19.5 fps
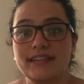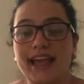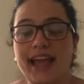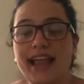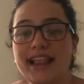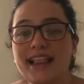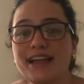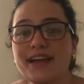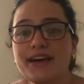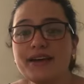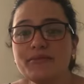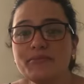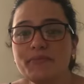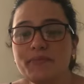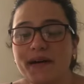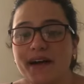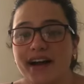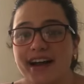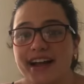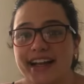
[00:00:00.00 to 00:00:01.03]
Hello,
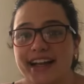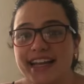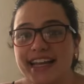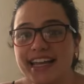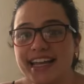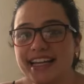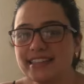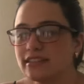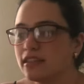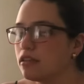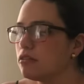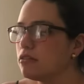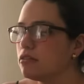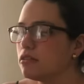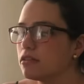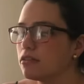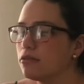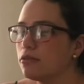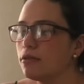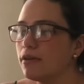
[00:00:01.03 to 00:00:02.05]
bunnies.
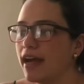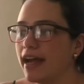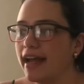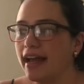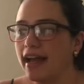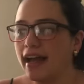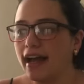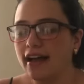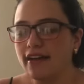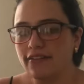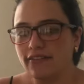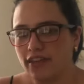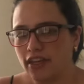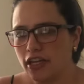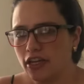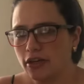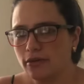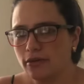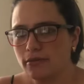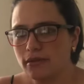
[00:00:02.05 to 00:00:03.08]
Look who I have
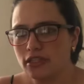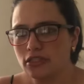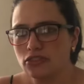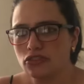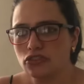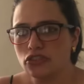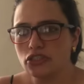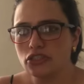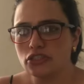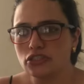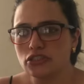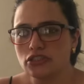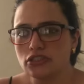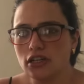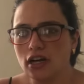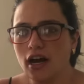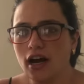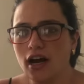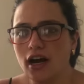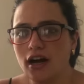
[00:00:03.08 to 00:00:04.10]
here, Mr.
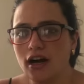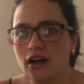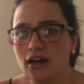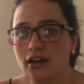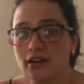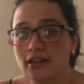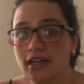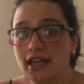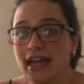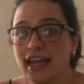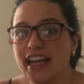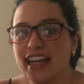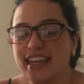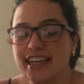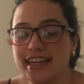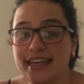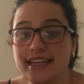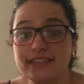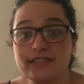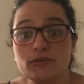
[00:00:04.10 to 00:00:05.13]
Dog.
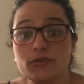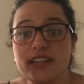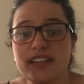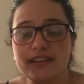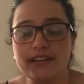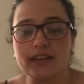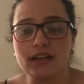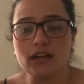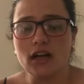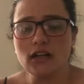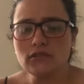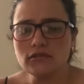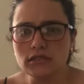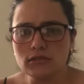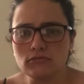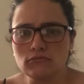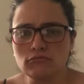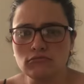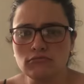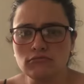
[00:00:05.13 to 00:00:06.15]
He's really hungry.
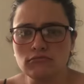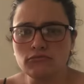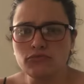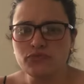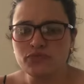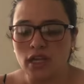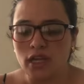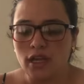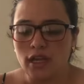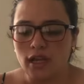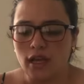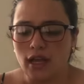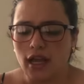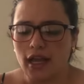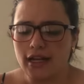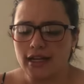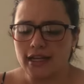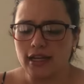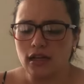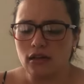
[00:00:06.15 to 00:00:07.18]
Mm,
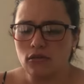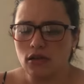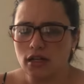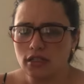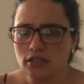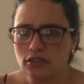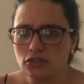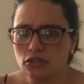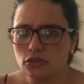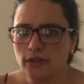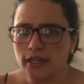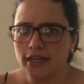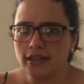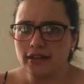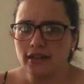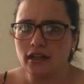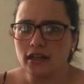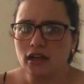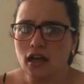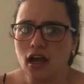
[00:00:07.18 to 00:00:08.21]
and he wants to eat
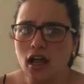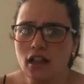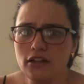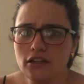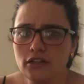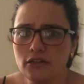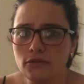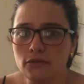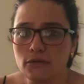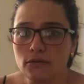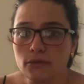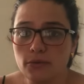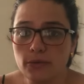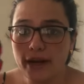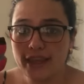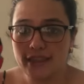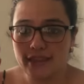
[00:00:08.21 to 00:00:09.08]
the color red.